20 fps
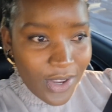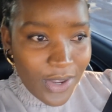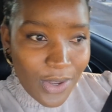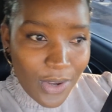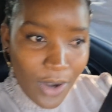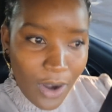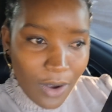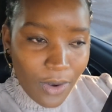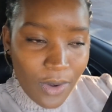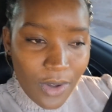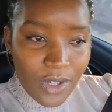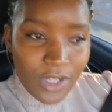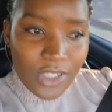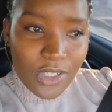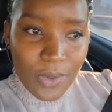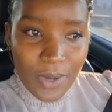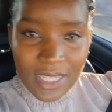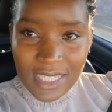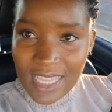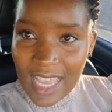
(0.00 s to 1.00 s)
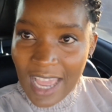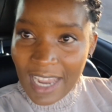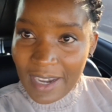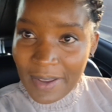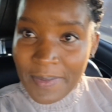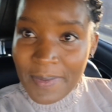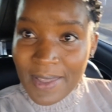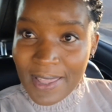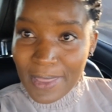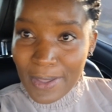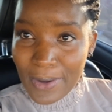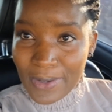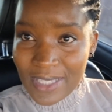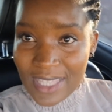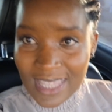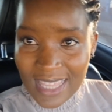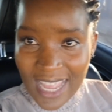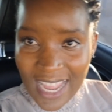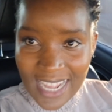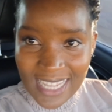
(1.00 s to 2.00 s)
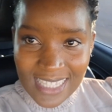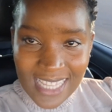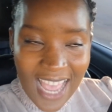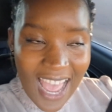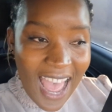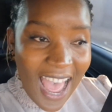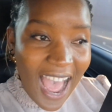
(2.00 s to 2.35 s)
You know, she was telling me those things.